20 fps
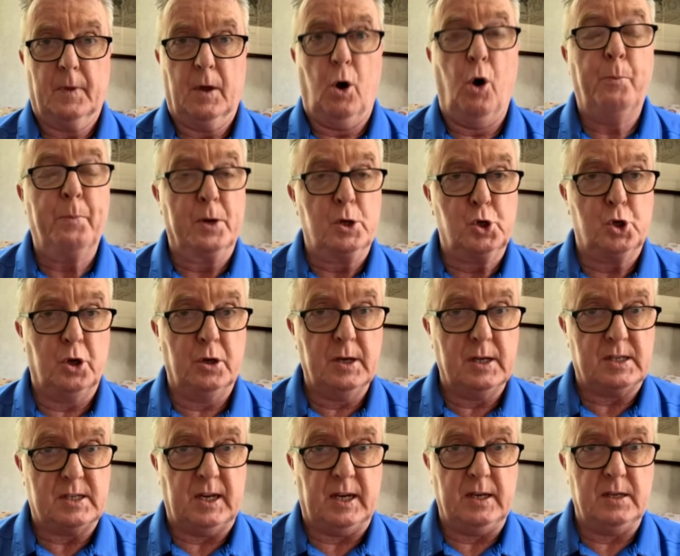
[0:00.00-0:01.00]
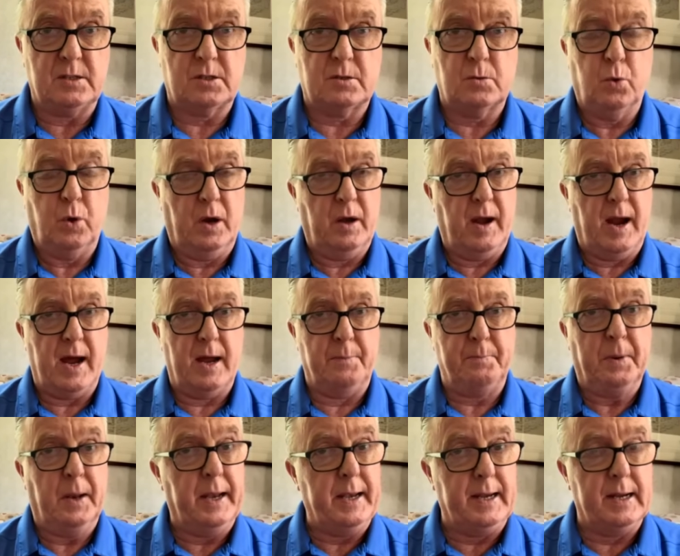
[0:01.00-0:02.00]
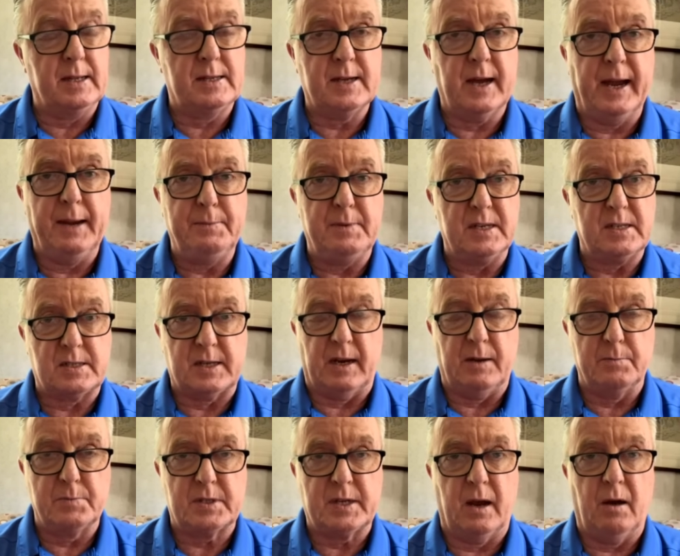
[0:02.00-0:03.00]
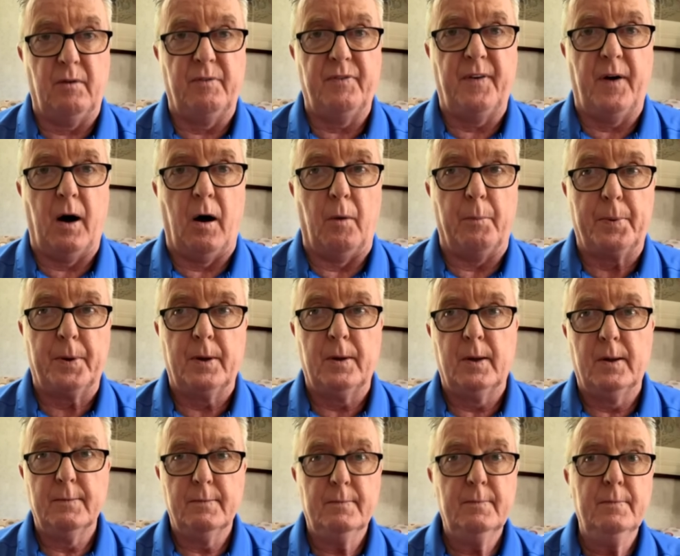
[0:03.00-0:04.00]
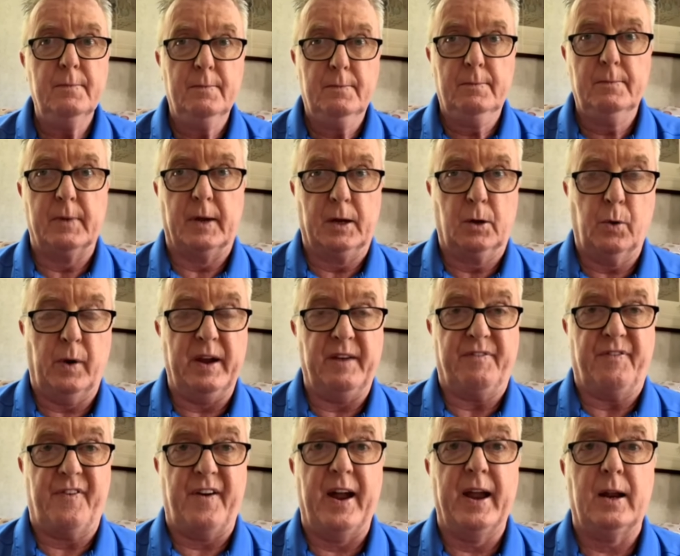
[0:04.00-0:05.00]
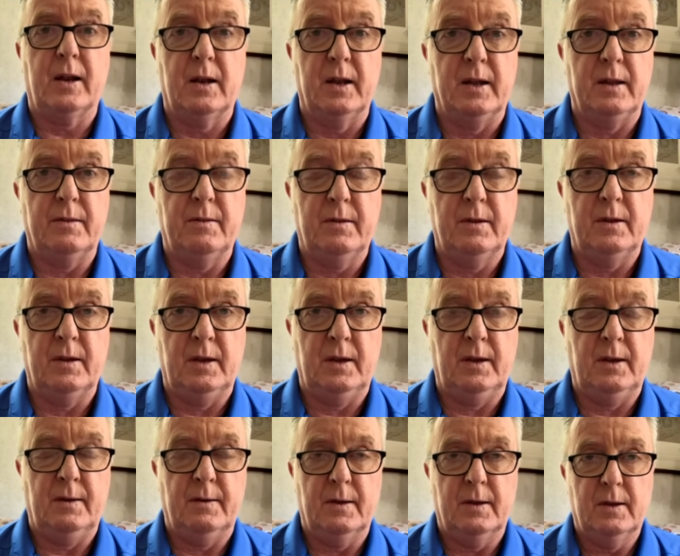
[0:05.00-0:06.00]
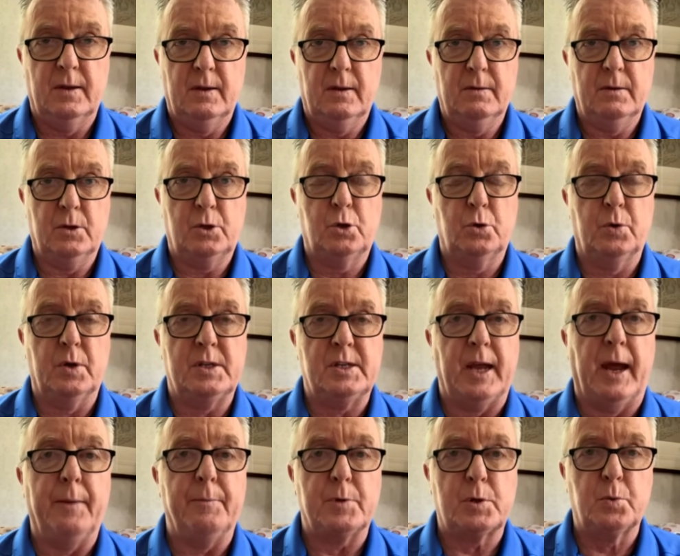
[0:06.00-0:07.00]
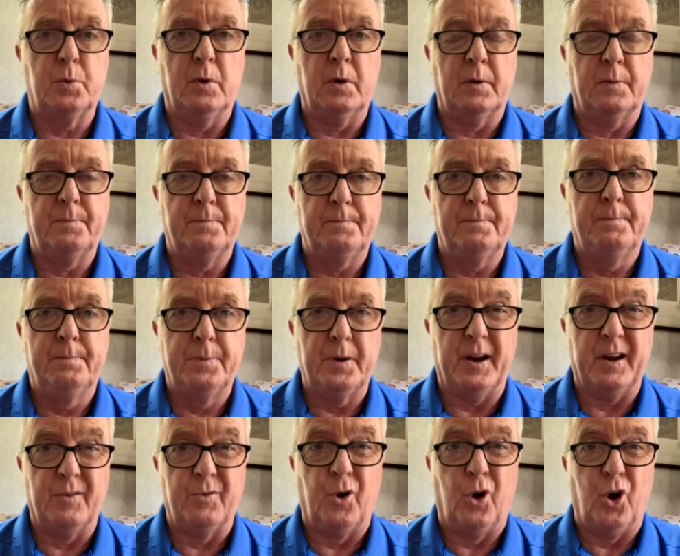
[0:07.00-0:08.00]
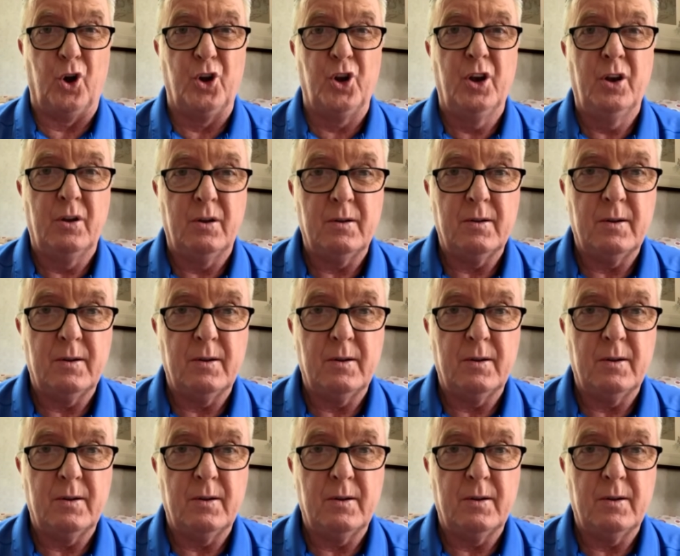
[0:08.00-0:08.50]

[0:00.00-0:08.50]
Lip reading: opportunities where he had plenty of time to set himself up. And quite frankly, the two attempts were pretty rotten.